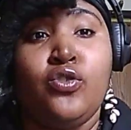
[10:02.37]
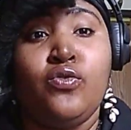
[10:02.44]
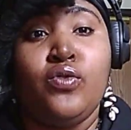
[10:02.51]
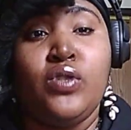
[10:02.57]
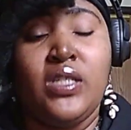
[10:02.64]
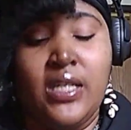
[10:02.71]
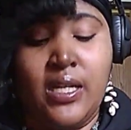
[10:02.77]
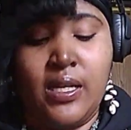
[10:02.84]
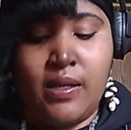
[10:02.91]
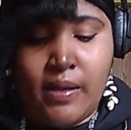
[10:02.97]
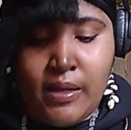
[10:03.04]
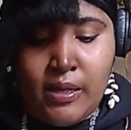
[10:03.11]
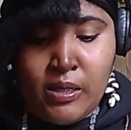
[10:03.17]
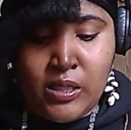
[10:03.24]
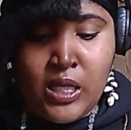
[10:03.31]
to
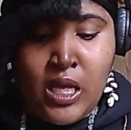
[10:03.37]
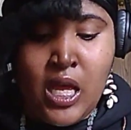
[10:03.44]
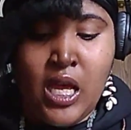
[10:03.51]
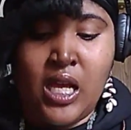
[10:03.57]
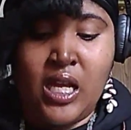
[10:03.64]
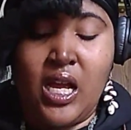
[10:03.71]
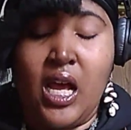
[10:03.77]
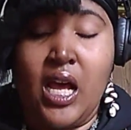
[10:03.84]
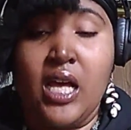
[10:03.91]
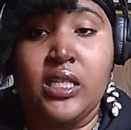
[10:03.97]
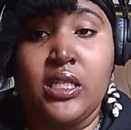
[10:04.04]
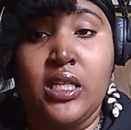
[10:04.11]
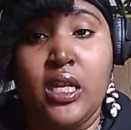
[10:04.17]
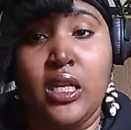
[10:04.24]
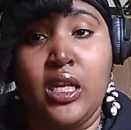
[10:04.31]
us
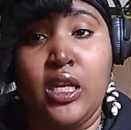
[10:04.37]
constantly